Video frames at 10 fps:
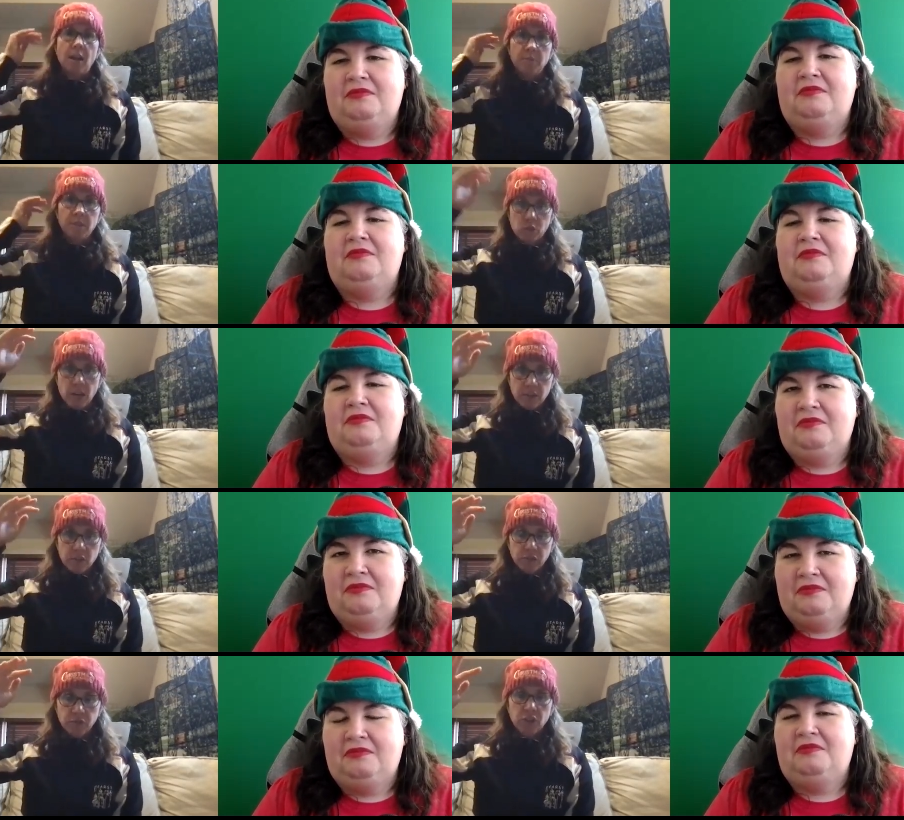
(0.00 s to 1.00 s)
Speaker 1: Like I'm
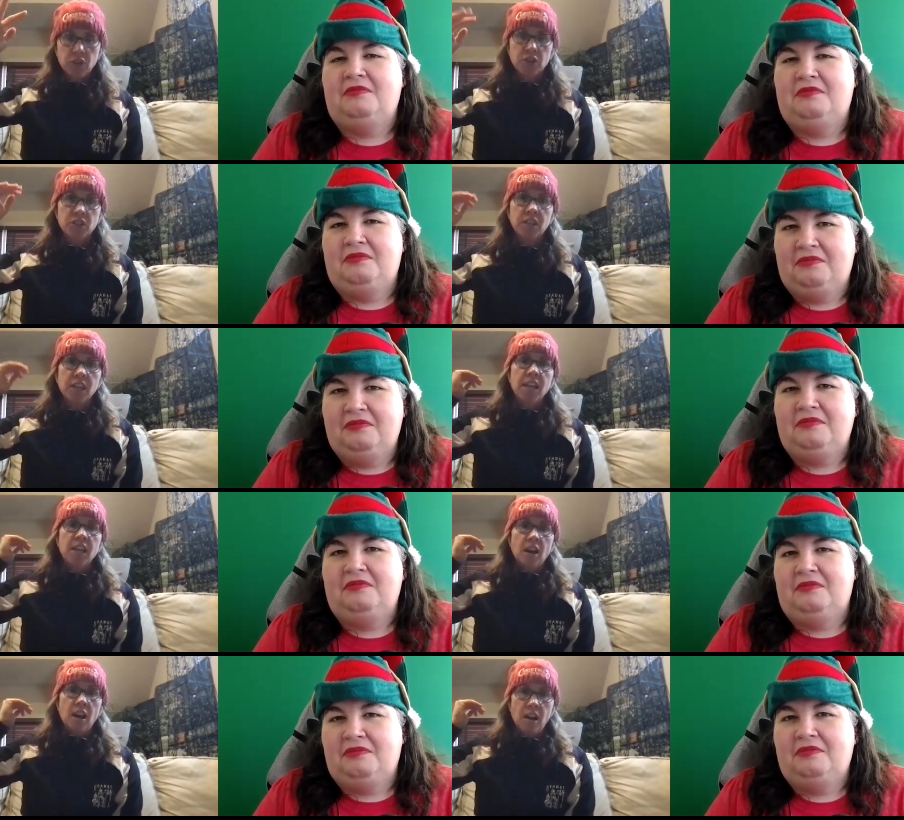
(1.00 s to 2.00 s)
director
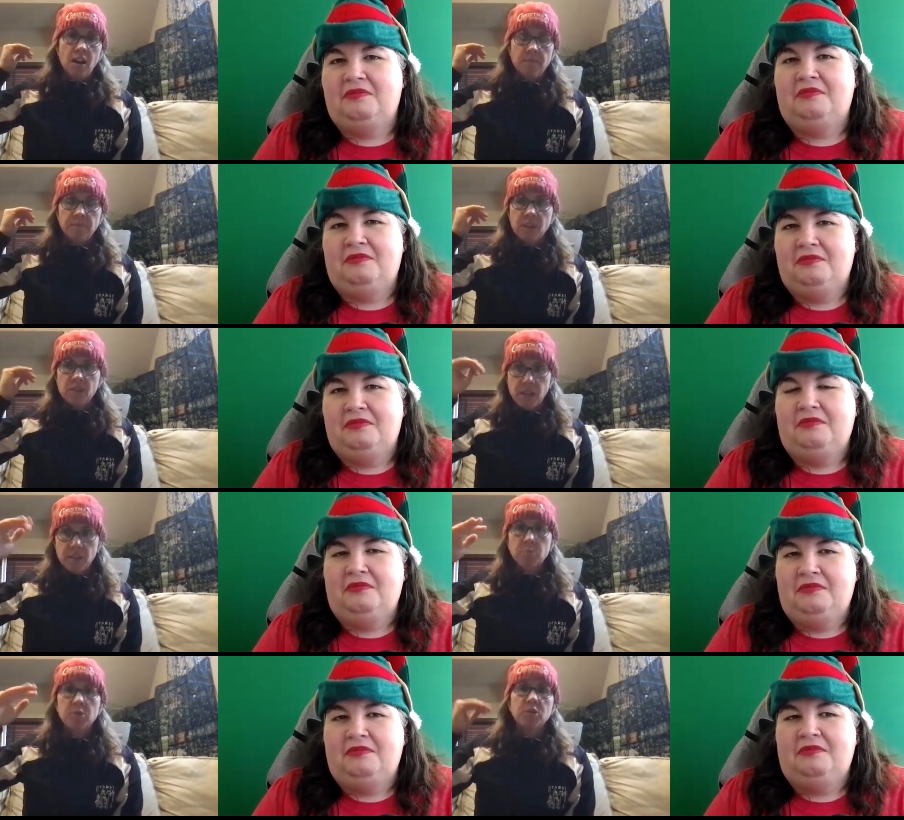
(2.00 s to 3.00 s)
first, um,
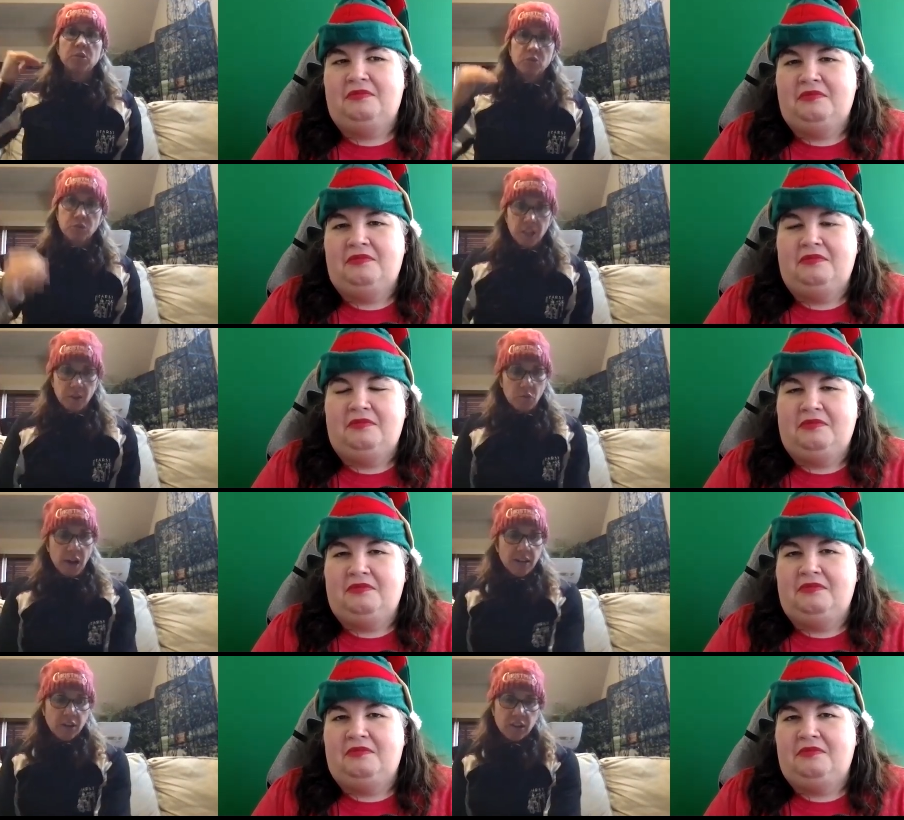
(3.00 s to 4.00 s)
then a producer,
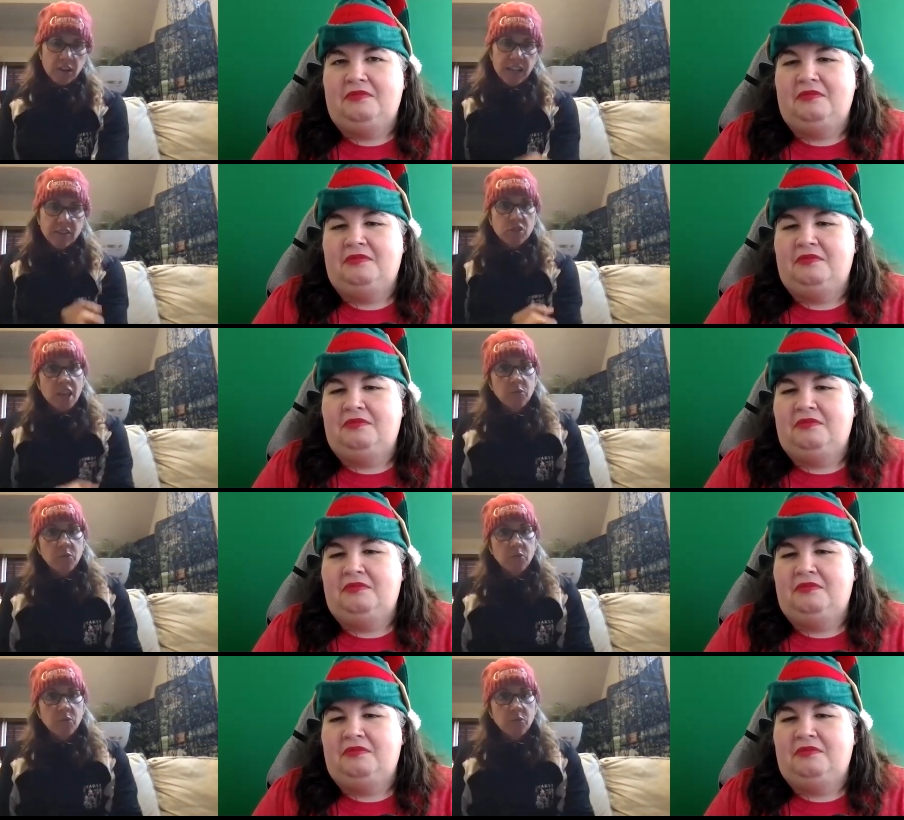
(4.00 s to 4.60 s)
then a writer.